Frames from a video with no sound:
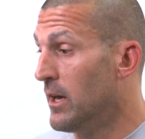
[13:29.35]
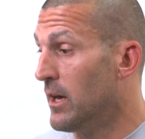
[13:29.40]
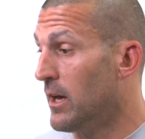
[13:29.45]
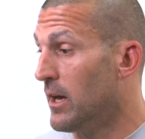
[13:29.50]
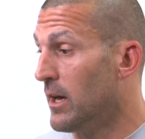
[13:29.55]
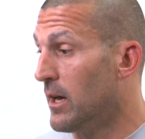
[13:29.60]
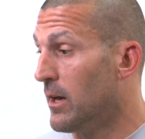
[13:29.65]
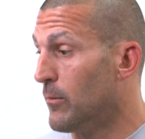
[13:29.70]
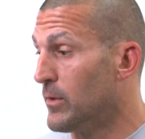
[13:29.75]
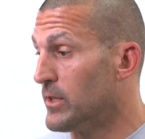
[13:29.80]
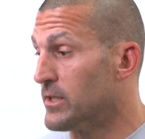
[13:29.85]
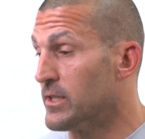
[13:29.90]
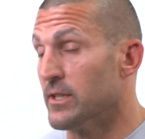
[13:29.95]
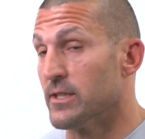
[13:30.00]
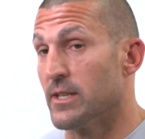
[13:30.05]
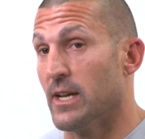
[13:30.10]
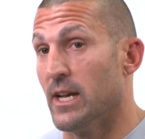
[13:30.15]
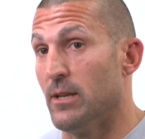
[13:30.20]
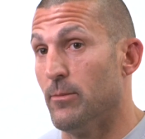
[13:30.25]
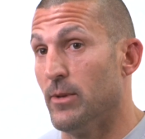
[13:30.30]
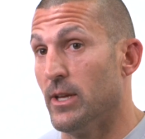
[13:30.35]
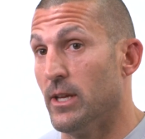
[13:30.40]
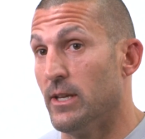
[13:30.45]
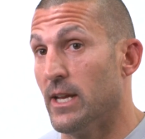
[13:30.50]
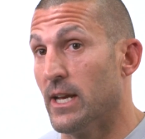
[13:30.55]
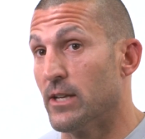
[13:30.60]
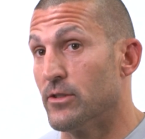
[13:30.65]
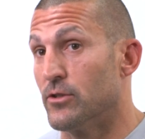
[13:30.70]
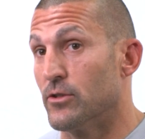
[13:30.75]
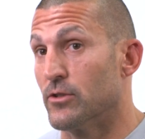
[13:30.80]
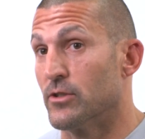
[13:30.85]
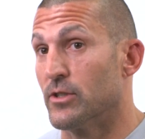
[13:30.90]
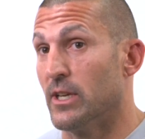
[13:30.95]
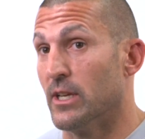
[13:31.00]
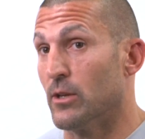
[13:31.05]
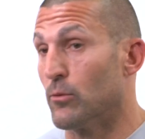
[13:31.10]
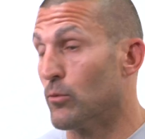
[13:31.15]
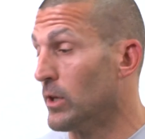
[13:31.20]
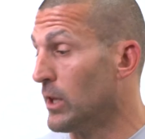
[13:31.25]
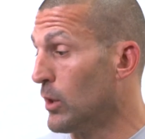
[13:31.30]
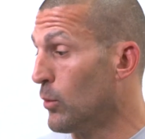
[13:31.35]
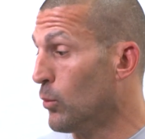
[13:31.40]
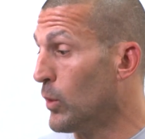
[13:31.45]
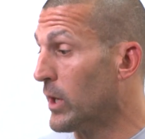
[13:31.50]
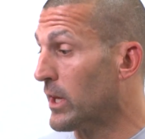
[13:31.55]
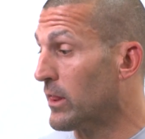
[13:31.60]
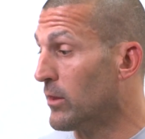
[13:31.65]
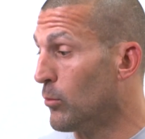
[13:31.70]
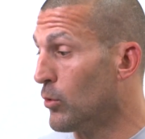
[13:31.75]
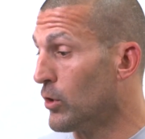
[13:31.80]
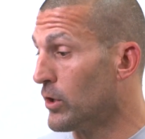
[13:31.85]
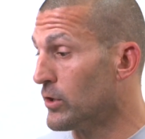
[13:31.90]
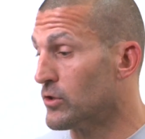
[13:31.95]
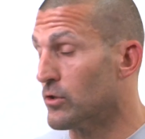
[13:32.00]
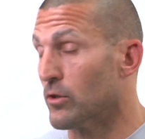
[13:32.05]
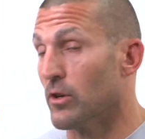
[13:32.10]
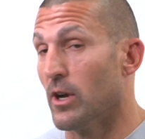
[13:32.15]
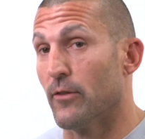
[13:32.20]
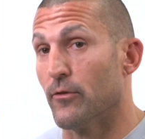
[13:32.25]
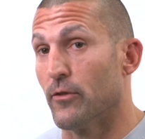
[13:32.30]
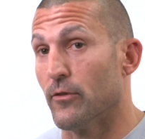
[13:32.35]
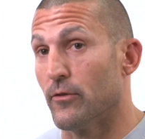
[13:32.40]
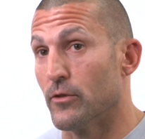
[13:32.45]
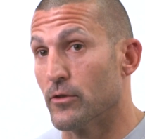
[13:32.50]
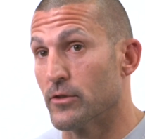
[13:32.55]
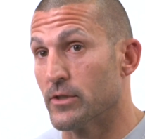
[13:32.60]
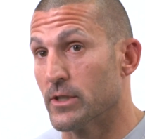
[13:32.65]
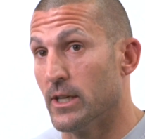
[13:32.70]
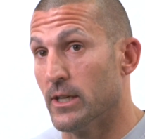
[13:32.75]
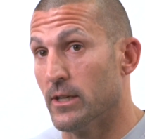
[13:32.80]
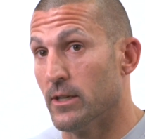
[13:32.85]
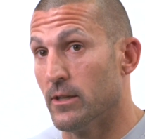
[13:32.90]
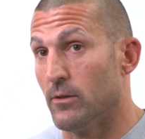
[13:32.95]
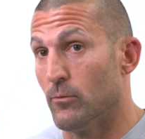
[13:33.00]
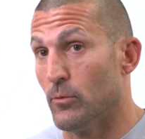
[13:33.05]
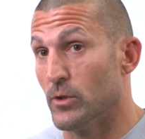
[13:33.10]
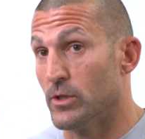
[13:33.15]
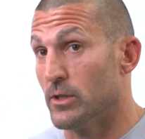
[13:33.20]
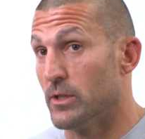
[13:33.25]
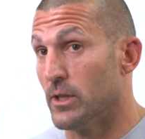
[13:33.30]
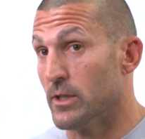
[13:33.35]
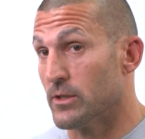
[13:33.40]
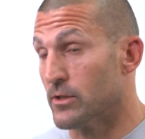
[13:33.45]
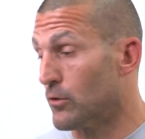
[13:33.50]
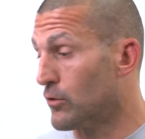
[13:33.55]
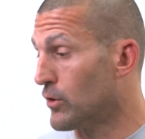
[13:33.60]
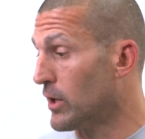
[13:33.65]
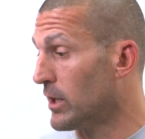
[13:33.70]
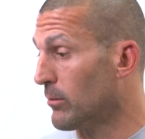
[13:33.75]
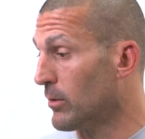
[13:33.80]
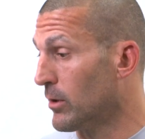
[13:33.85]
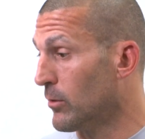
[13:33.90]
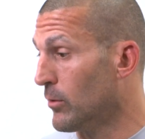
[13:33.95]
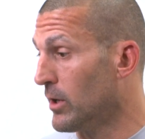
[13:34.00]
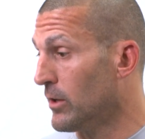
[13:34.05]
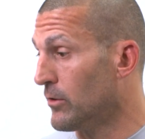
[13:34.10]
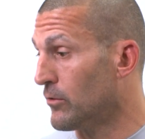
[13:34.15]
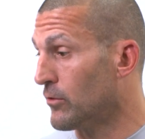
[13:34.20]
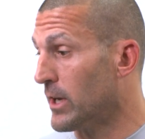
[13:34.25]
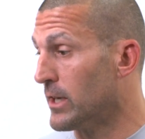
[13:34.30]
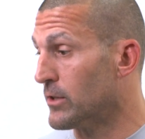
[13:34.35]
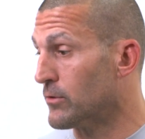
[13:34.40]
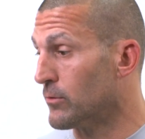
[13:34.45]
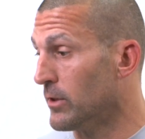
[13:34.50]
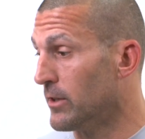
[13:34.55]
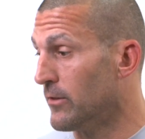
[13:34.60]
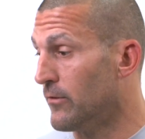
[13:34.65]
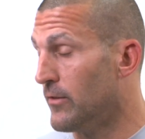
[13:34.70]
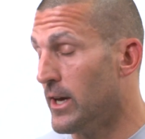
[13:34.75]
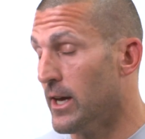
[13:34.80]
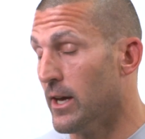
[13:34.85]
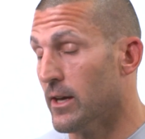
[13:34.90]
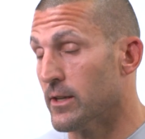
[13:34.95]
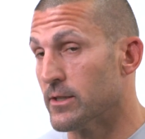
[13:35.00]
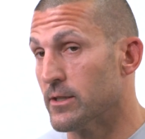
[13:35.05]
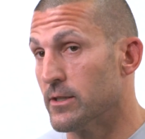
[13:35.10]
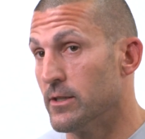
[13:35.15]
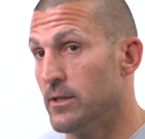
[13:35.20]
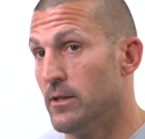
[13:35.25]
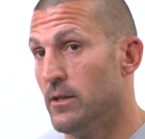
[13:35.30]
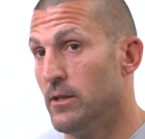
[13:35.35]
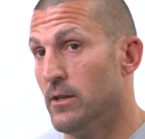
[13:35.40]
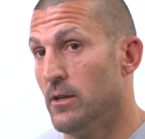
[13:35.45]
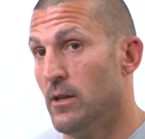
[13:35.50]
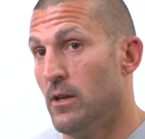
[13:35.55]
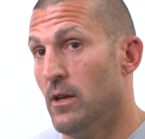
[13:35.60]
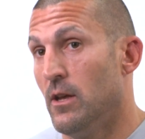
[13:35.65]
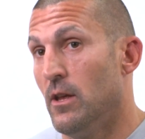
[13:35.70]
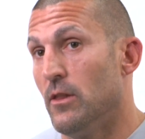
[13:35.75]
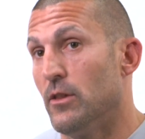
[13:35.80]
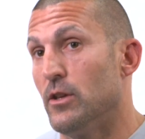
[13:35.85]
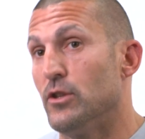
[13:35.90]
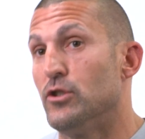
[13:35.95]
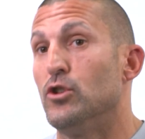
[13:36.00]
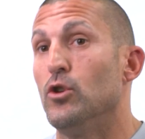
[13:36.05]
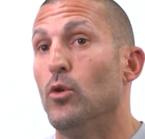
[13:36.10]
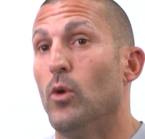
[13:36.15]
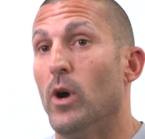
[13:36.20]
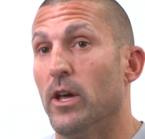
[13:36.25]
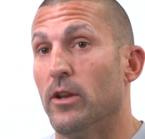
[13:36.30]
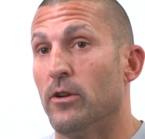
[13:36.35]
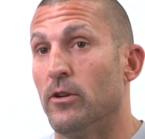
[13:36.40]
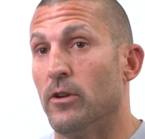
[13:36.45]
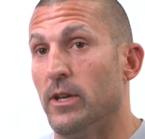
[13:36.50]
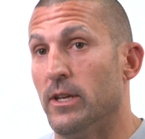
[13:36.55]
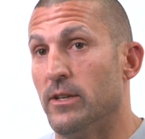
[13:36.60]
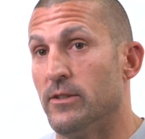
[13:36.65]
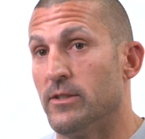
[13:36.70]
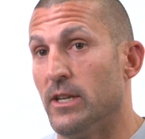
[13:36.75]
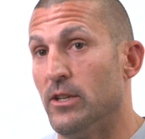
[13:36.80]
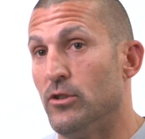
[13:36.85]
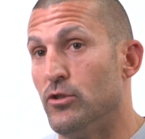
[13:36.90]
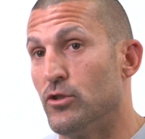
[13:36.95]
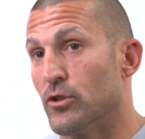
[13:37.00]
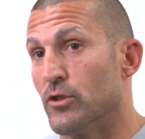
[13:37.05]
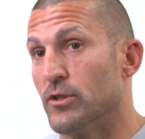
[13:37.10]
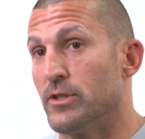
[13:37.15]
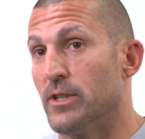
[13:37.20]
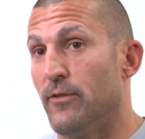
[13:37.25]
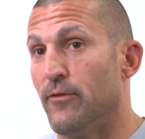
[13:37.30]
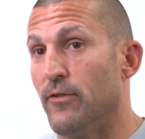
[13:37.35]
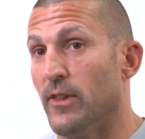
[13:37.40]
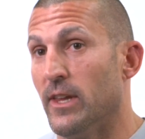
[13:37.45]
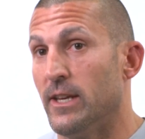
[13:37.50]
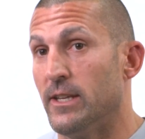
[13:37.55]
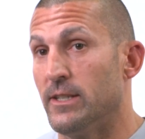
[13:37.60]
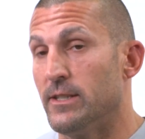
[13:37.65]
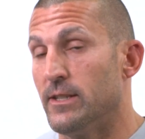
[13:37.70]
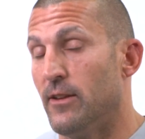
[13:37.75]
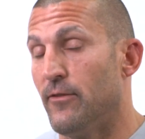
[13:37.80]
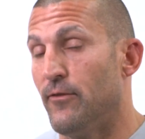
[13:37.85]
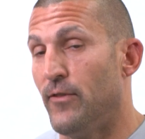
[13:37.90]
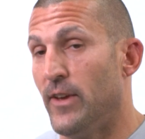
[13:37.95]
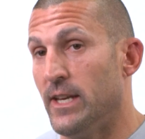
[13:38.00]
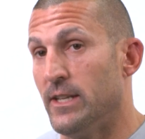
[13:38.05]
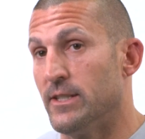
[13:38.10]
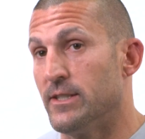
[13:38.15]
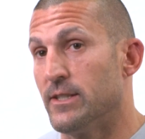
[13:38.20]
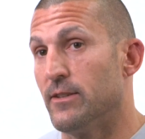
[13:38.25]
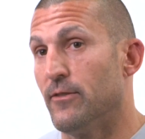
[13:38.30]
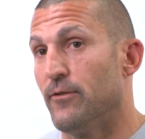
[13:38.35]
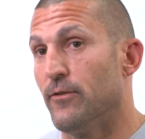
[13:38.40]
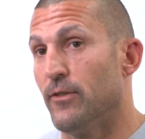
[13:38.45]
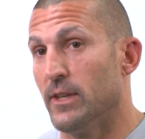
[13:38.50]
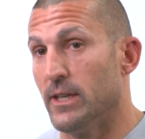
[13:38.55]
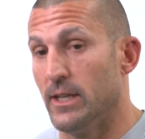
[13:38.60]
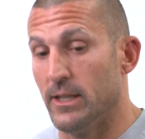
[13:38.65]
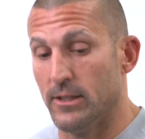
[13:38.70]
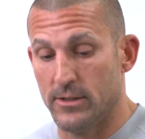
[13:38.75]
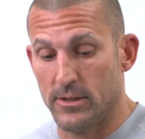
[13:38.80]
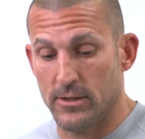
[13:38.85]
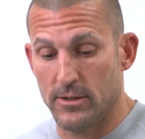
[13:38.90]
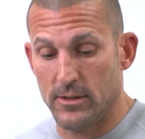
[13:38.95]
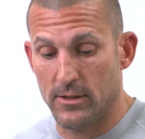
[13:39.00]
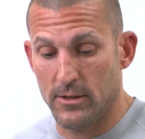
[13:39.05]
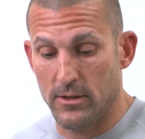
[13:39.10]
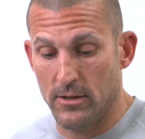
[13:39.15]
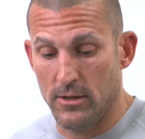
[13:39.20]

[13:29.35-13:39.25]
It's designed to be next to your skin and really wick the moisture off of your skin, which it does incredibly well and dries really fast. The 200 is a jersey faced fleece.